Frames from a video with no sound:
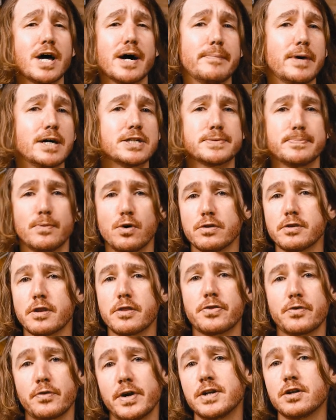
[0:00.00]
that much more than
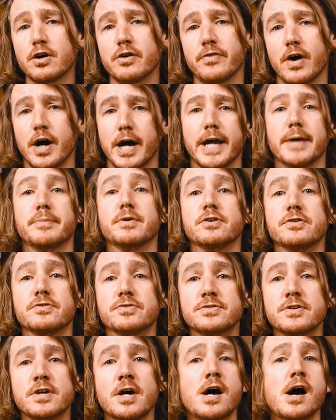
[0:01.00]
3 DoF
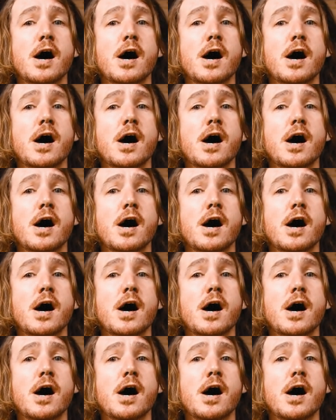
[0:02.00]
IMUs,